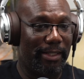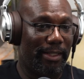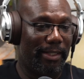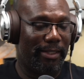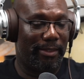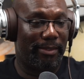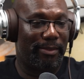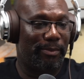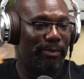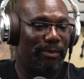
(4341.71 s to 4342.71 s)

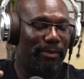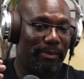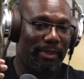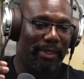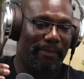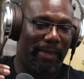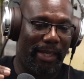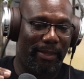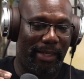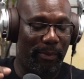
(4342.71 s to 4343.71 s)
is
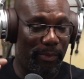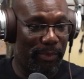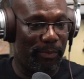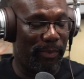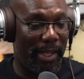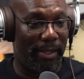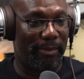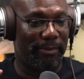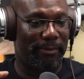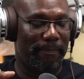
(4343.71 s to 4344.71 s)
a
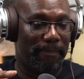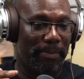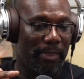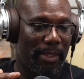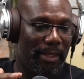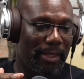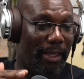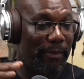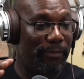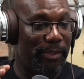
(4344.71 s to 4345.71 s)
worthwhile
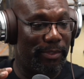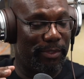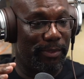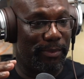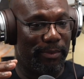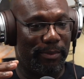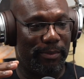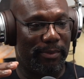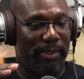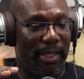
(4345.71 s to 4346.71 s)
effort
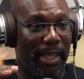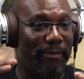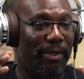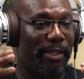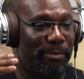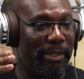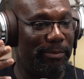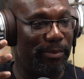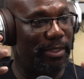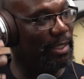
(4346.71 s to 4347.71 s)
to have other
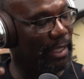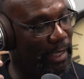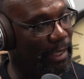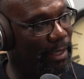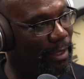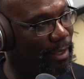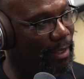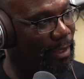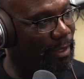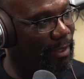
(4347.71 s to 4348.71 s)
people see
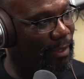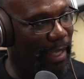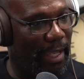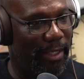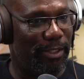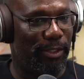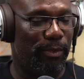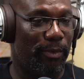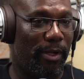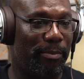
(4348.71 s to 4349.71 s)
that
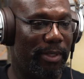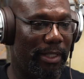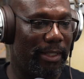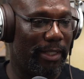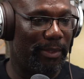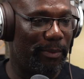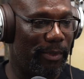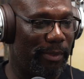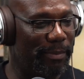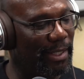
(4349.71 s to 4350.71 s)
you are putting in the
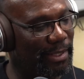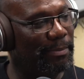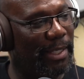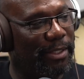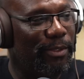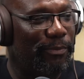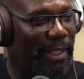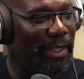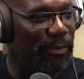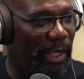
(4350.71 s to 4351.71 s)
work, because sometimes you don't
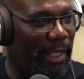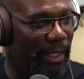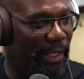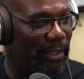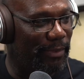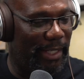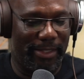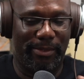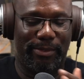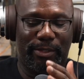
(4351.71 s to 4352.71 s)
really get recognized,
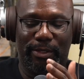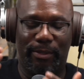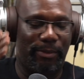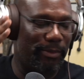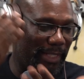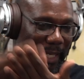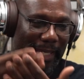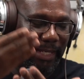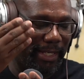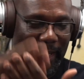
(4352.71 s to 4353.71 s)
right? You go day
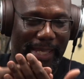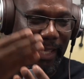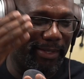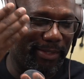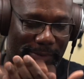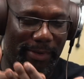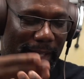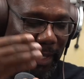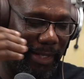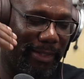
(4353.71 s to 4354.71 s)
in and day out, you
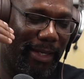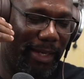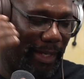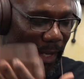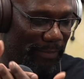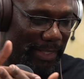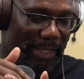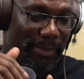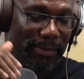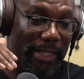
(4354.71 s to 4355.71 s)
grind every
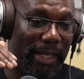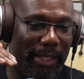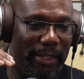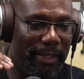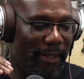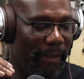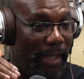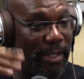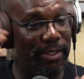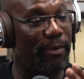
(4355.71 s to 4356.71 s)
single day,
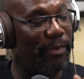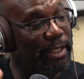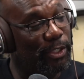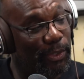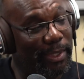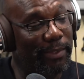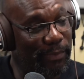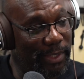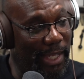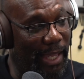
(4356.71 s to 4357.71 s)
and you're not really doing it
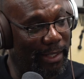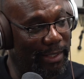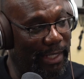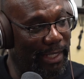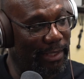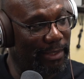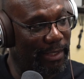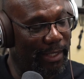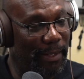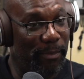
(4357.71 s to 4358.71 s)
for the accolades.
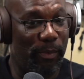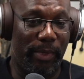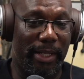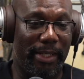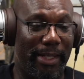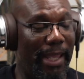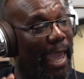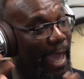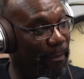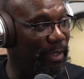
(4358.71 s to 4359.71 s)
But when it
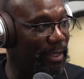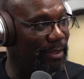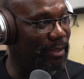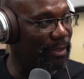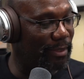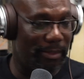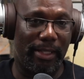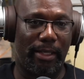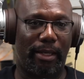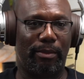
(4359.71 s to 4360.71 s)
happens, you're
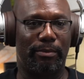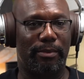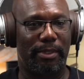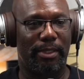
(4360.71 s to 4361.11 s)
like, oh,